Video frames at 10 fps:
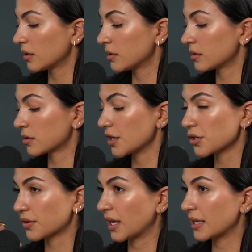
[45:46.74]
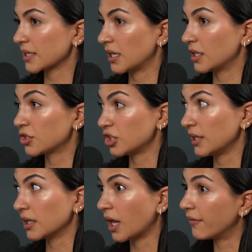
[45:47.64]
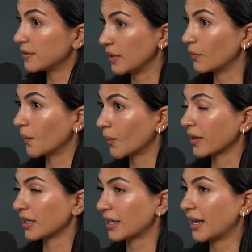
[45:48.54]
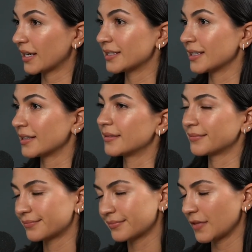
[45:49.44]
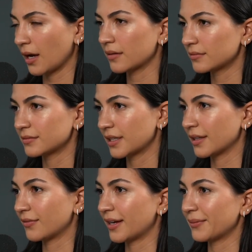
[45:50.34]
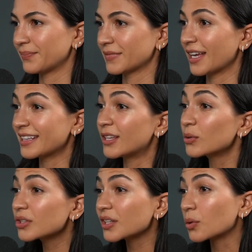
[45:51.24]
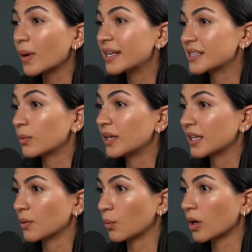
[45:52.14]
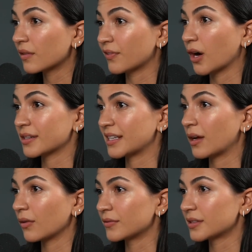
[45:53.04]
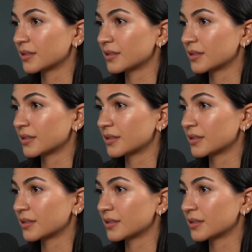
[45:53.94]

Stranger Things and she loved me. We really connected. Yeah, I love that. Yes. Those are little ways that we can work for ourselves.